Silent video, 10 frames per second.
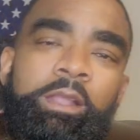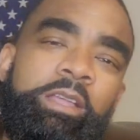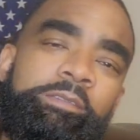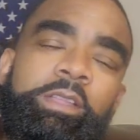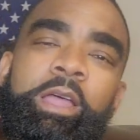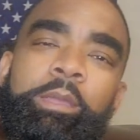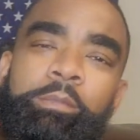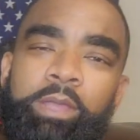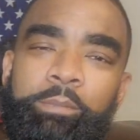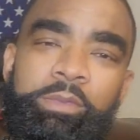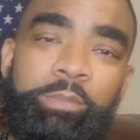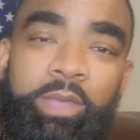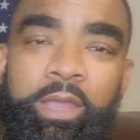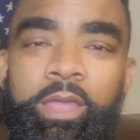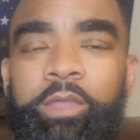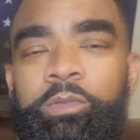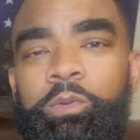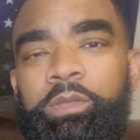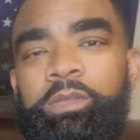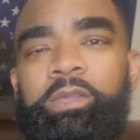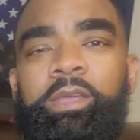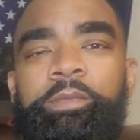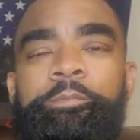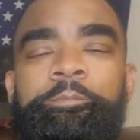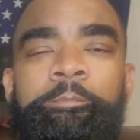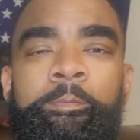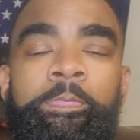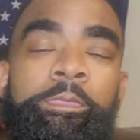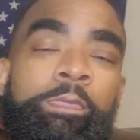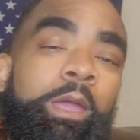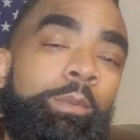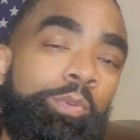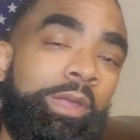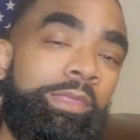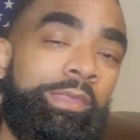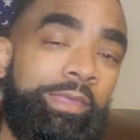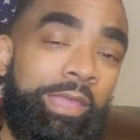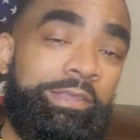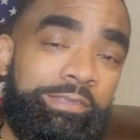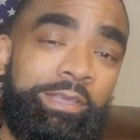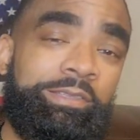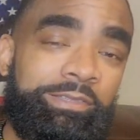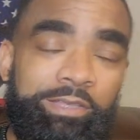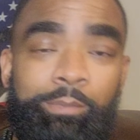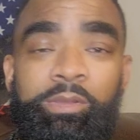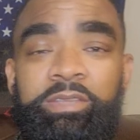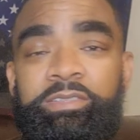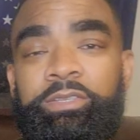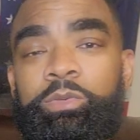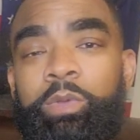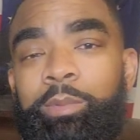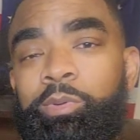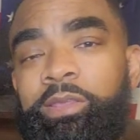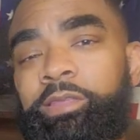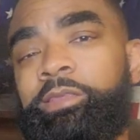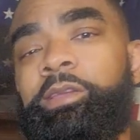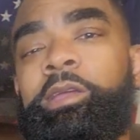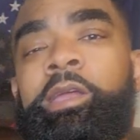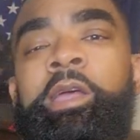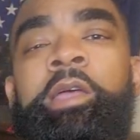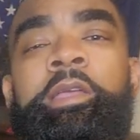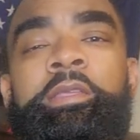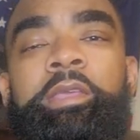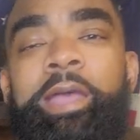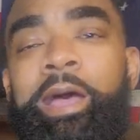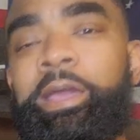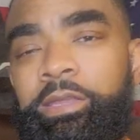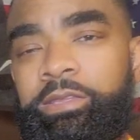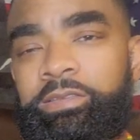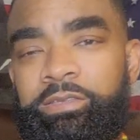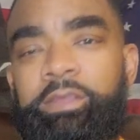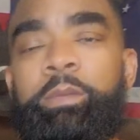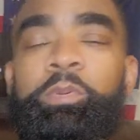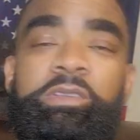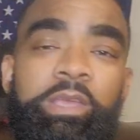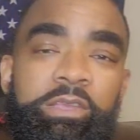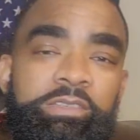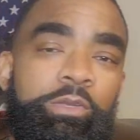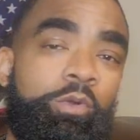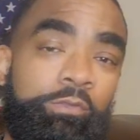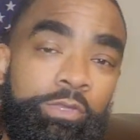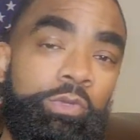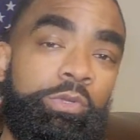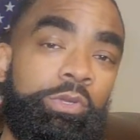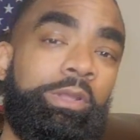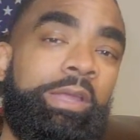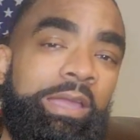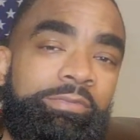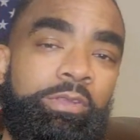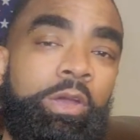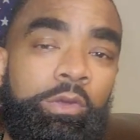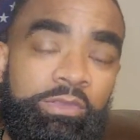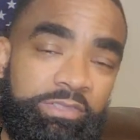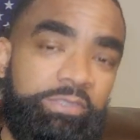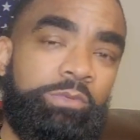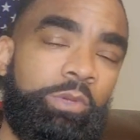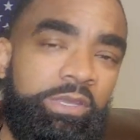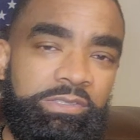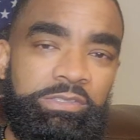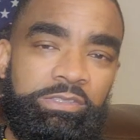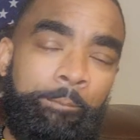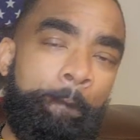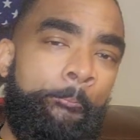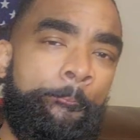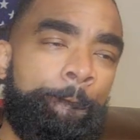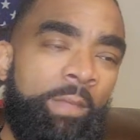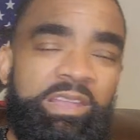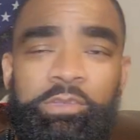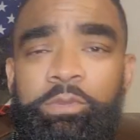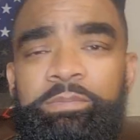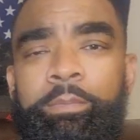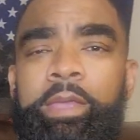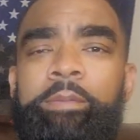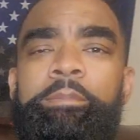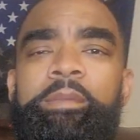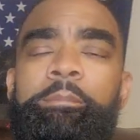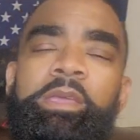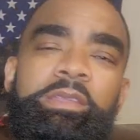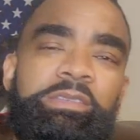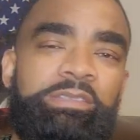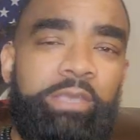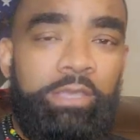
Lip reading: Love and life, black people. How y'all doing today? I pray that the ancestors are blessing you. I pray that their guidance and their protection over you in your life and all your situations. And it was maybe a minute since I